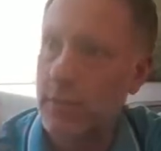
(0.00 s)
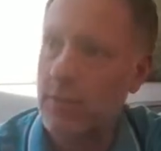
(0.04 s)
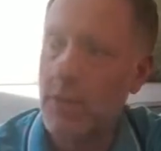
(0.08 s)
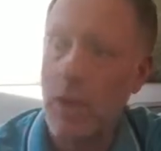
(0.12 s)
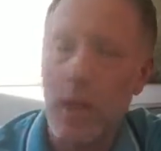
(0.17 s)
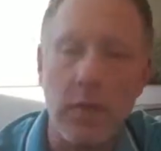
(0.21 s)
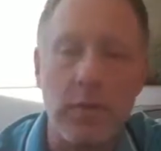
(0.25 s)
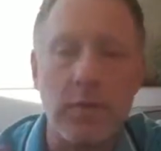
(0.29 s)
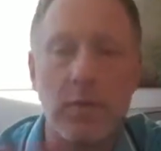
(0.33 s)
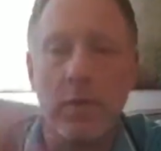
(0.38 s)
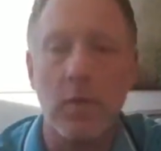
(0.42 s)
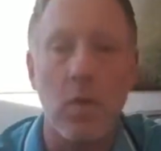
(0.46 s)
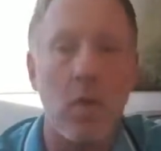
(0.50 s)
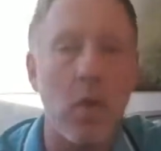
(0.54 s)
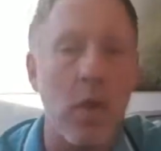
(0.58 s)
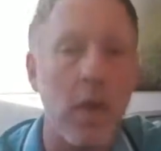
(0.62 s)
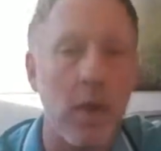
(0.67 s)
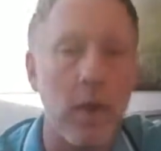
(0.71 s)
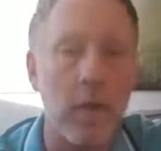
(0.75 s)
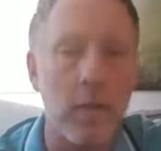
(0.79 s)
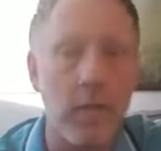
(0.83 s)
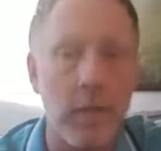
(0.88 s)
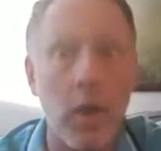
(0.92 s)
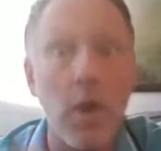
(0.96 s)
or a doctor or
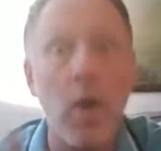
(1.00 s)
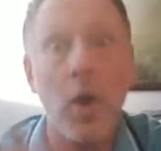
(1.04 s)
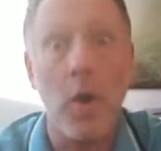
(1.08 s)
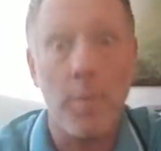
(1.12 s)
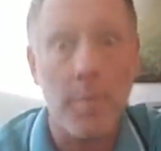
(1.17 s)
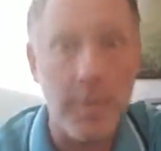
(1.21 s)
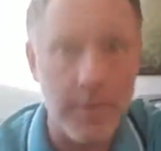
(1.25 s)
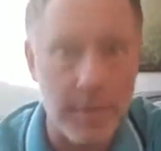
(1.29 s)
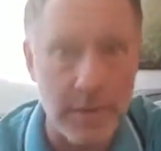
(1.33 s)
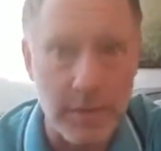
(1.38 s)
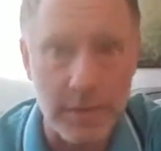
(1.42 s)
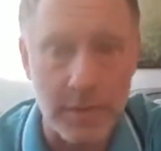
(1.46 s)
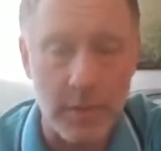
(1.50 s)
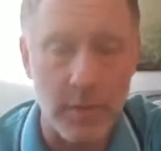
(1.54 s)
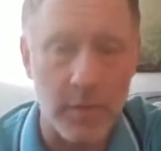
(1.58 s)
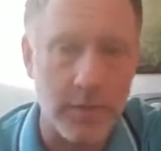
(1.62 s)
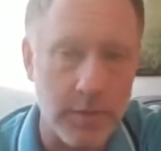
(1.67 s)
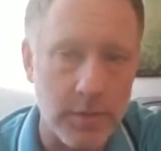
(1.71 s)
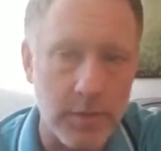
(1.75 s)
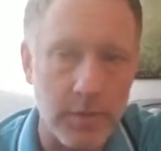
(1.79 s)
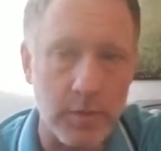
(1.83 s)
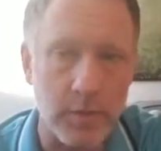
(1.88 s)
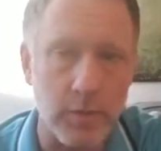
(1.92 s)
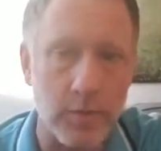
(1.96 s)
lawyer that are business
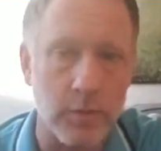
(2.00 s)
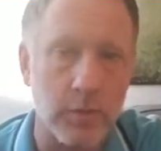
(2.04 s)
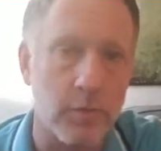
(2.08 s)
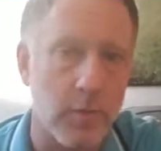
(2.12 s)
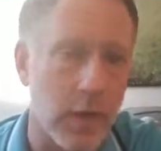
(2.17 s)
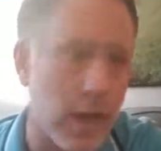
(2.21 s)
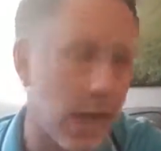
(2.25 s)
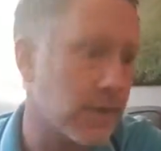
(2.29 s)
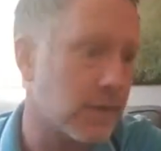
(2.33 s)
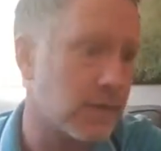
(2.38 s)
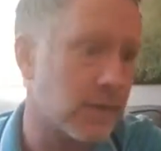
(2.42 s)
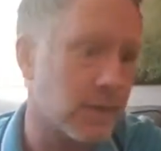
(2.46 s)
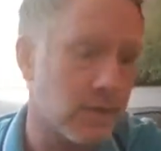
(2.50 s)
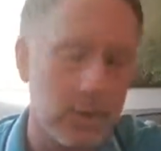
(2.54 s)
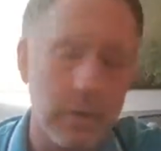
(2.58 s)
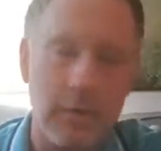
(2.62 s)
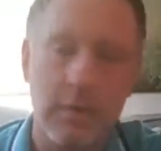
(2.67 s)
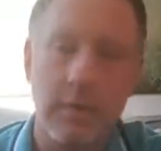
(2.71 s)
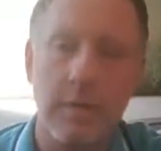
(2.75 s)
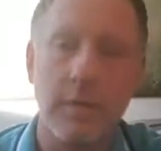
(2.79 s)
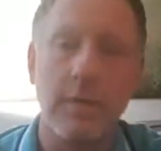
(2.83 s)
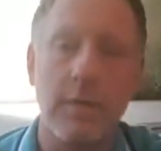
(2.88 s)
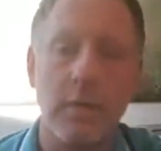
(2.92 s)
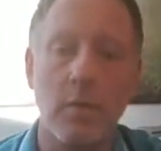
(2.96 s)
owners too, right?
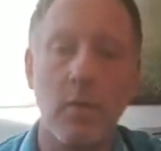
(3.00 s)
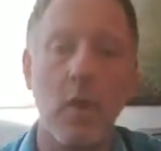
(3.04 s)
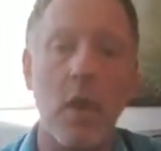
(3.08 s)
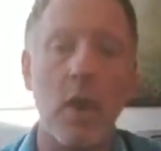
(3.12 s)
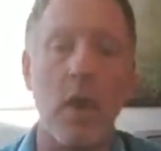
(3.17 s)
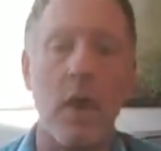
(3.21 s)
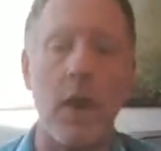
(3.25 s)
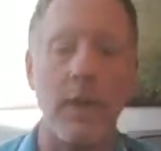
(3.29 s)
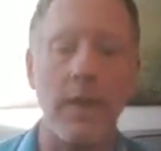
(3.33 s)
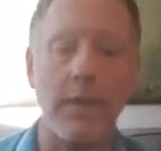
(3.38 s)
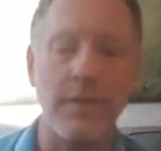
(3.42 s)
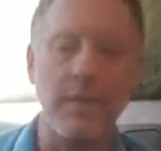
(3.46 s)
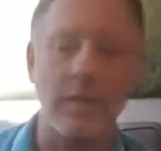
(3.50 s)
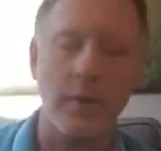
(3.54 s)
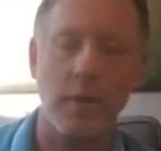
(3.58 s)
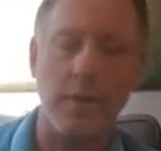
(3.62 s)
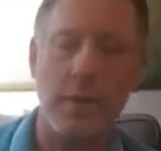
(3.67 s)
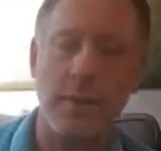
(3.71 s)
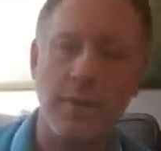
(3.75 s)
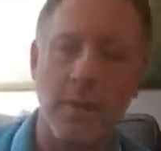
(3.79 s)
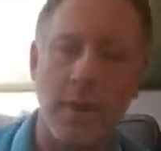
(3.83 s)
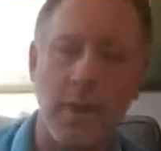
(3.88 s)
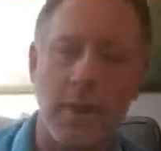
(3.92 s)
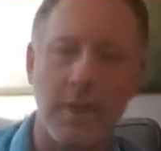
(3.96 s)
You are, even though
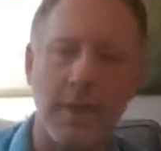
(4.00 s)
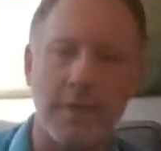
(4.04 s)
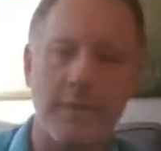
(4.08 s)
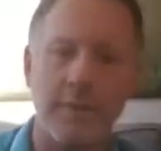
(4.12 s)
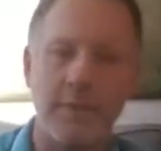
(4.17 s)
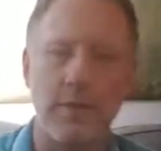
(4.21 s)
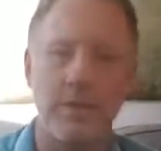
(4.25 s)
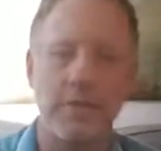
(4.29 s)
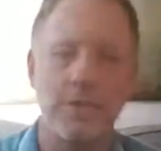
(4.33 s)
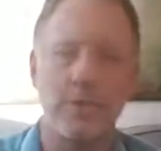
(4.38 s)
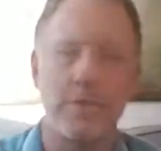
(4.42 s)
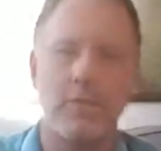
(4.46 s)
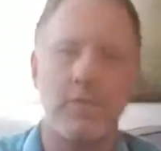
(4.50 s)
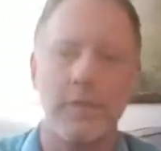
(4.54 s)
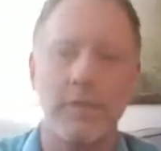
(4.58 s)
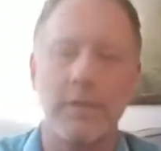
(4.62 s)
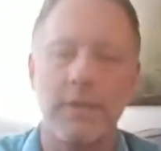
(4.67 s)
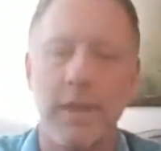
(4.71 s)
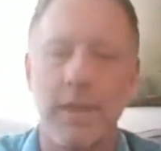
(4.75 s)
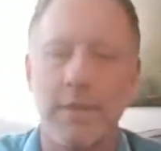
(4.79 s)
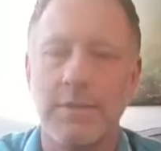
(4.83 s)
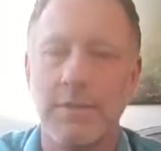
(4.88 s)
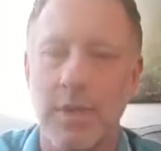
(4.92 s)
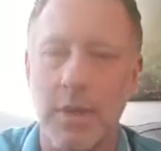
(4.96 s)
you probably consider yourself a
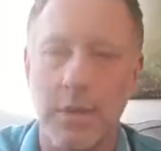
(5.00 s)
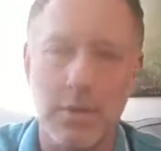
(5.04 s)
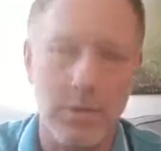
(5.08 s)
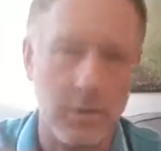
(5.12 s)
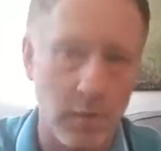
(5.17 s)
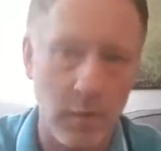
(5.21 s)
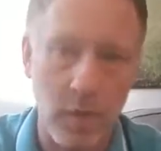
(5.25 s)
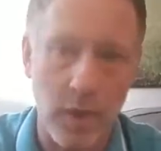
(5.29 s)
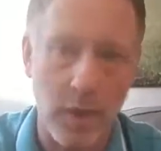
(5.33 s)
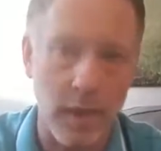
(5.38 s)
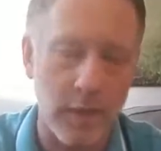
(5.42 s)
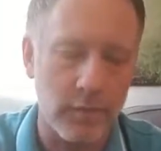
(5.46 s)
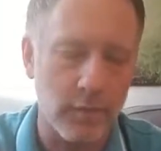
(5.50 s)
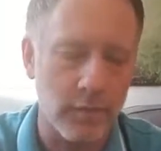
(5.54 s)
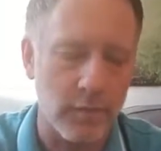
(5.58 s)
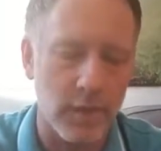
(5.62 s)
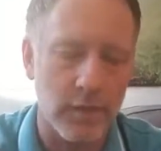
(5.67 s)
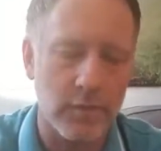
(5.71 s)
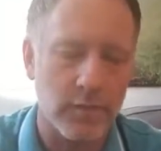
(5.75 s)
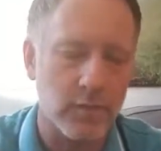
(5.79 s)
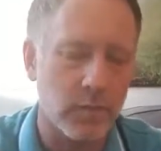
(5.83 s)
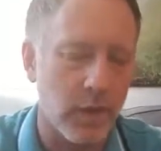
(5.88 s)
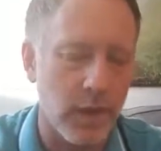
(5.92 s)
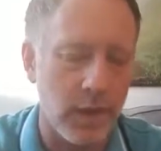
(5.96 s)
dentist, doctor, lawyer at
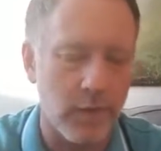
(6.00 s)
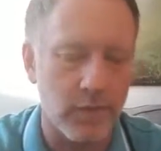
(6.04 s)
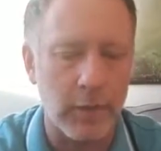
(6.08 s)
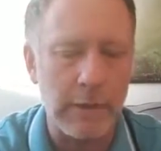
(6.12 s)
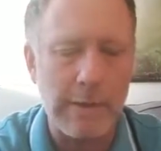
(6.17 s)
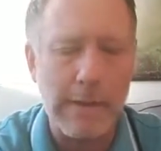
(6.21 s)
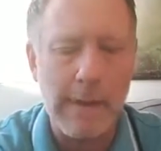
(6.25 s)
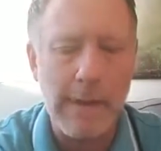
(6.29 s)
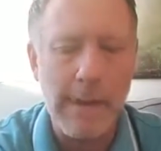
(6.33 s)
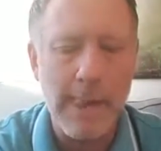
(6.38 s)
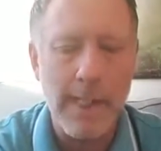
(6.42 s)
first, whatever.